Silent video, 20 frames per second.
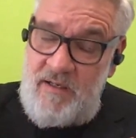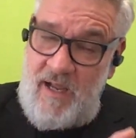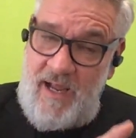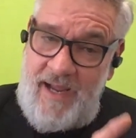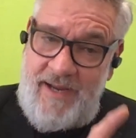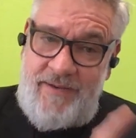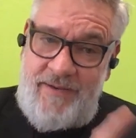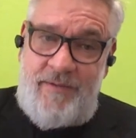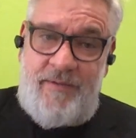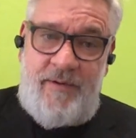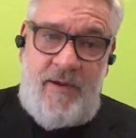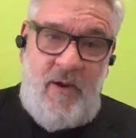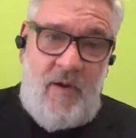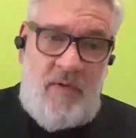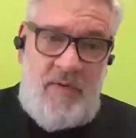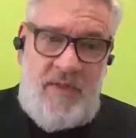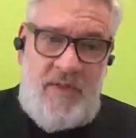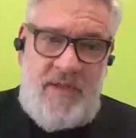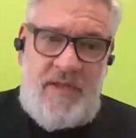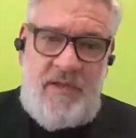I do
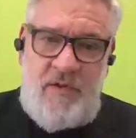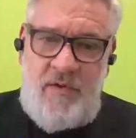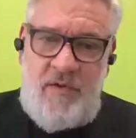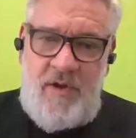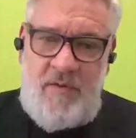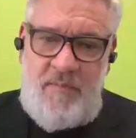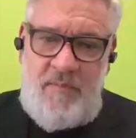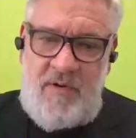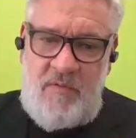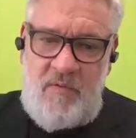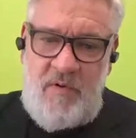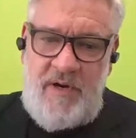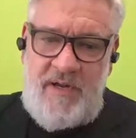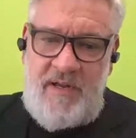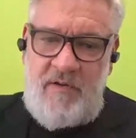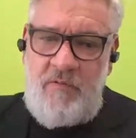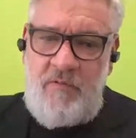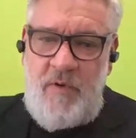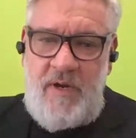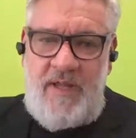know that you have been
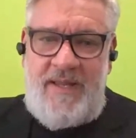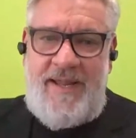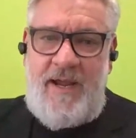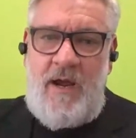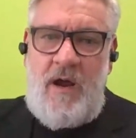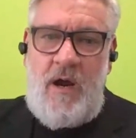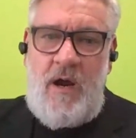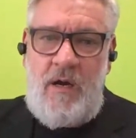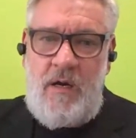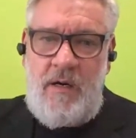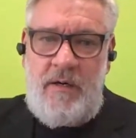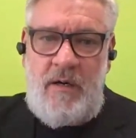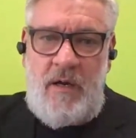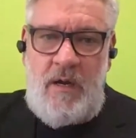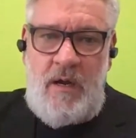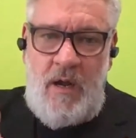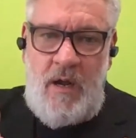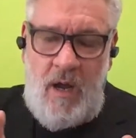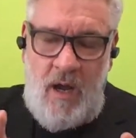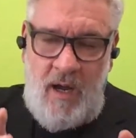working really hard
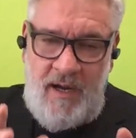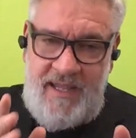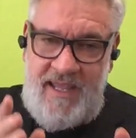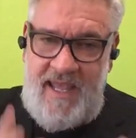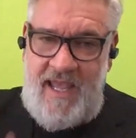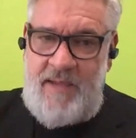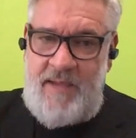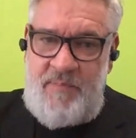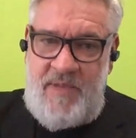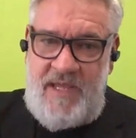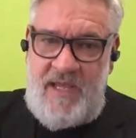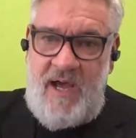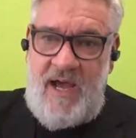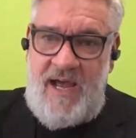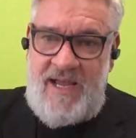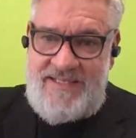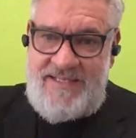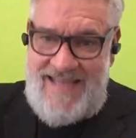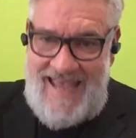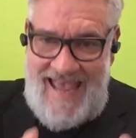on
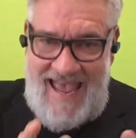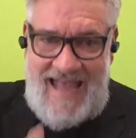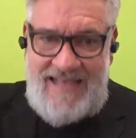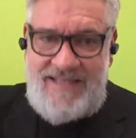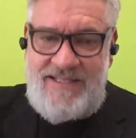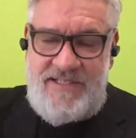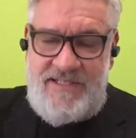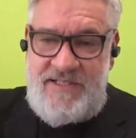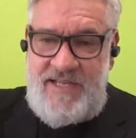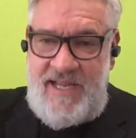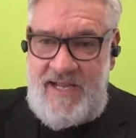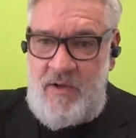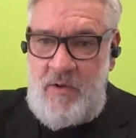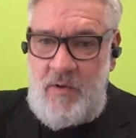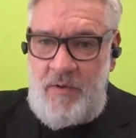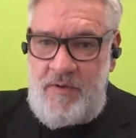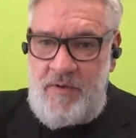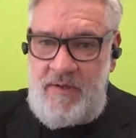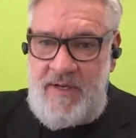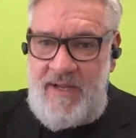KPIs at the
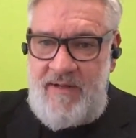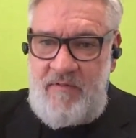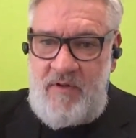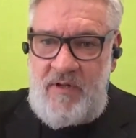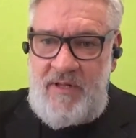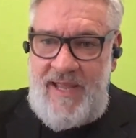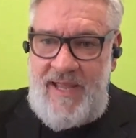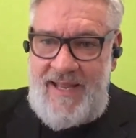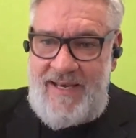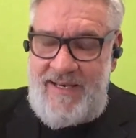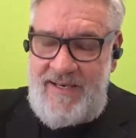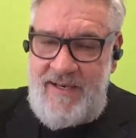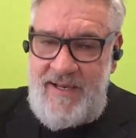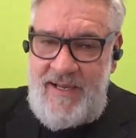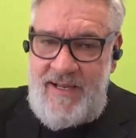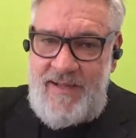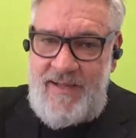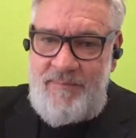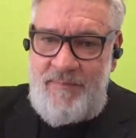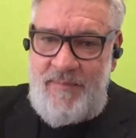stakeholder level, and
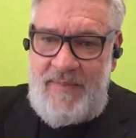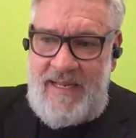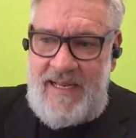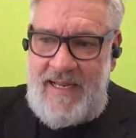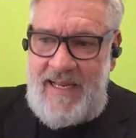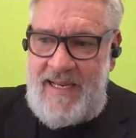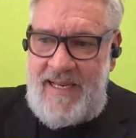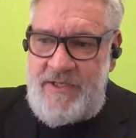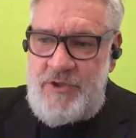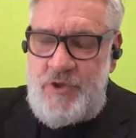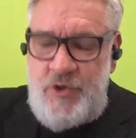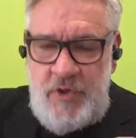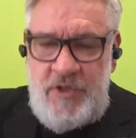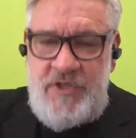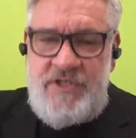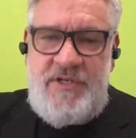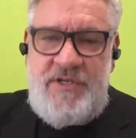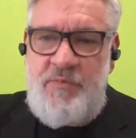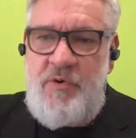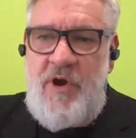it
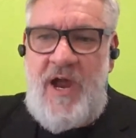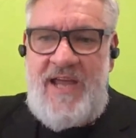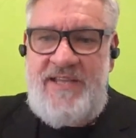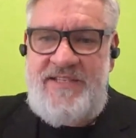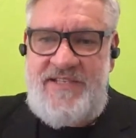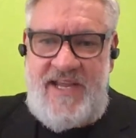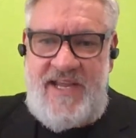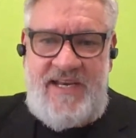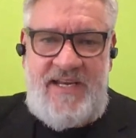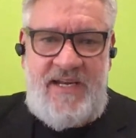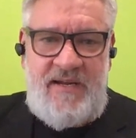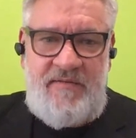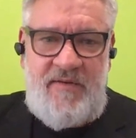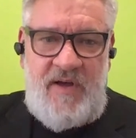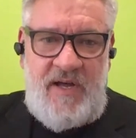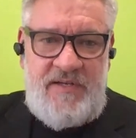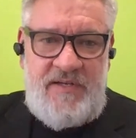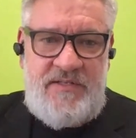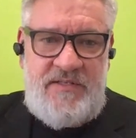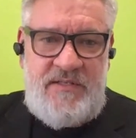shouldn't surprise any of
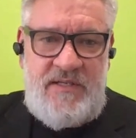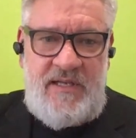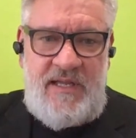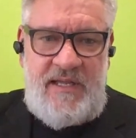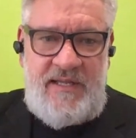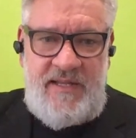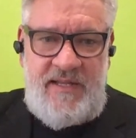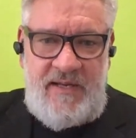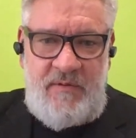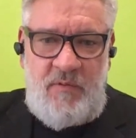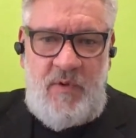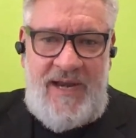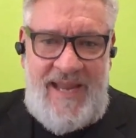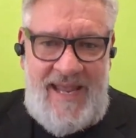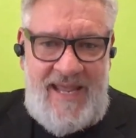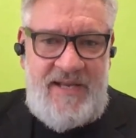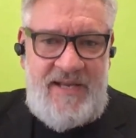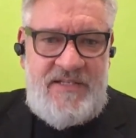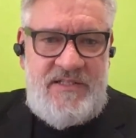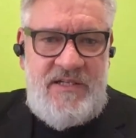us that what
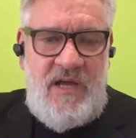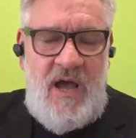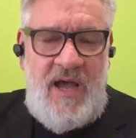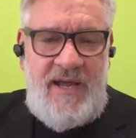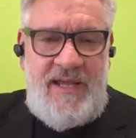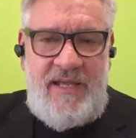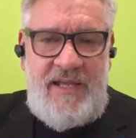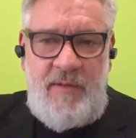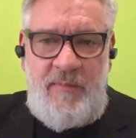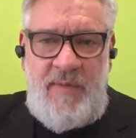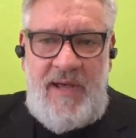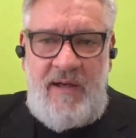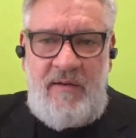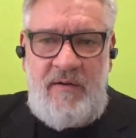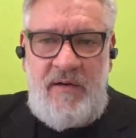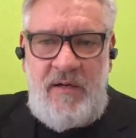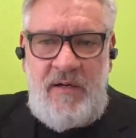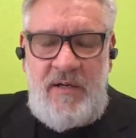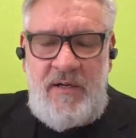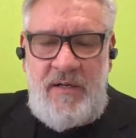Hannah's talking about,
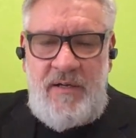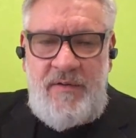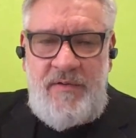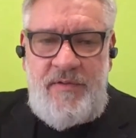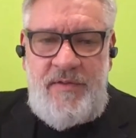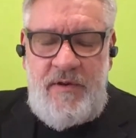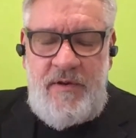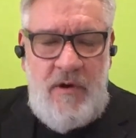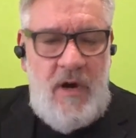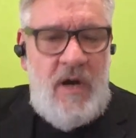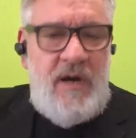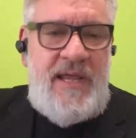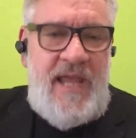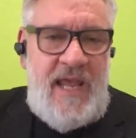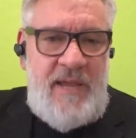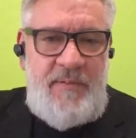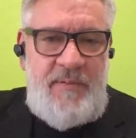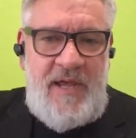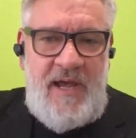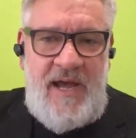there are
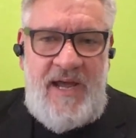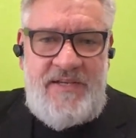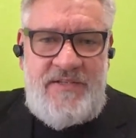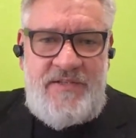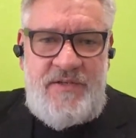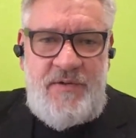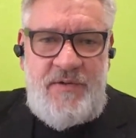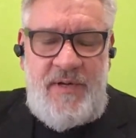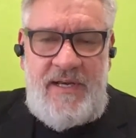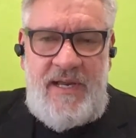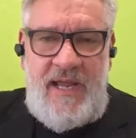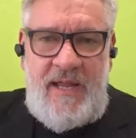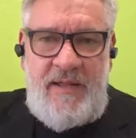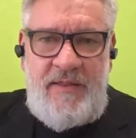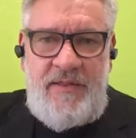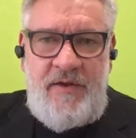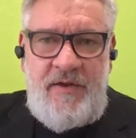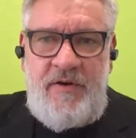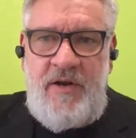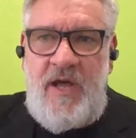KPIs to it.
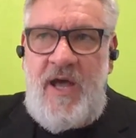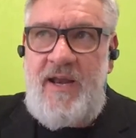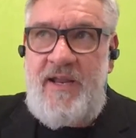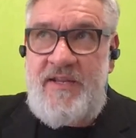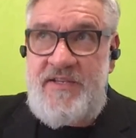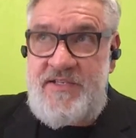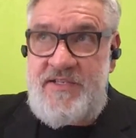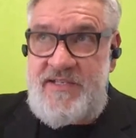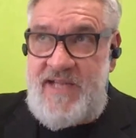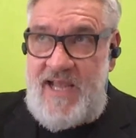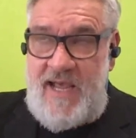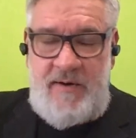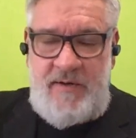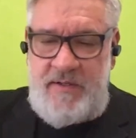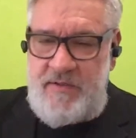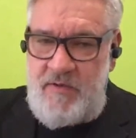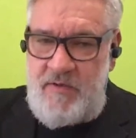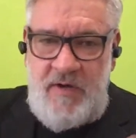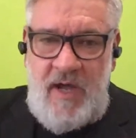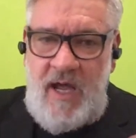They're not
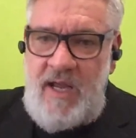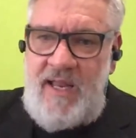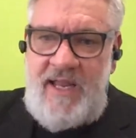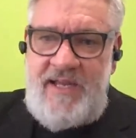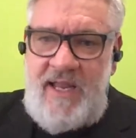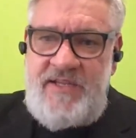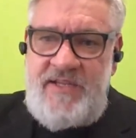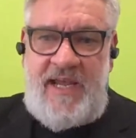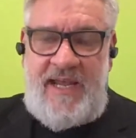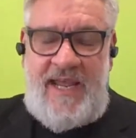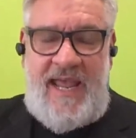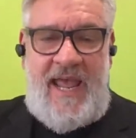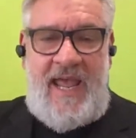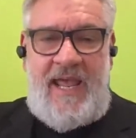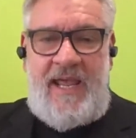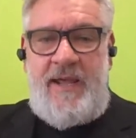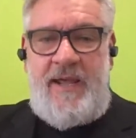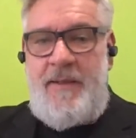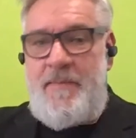astounding. They're not like saying, hey,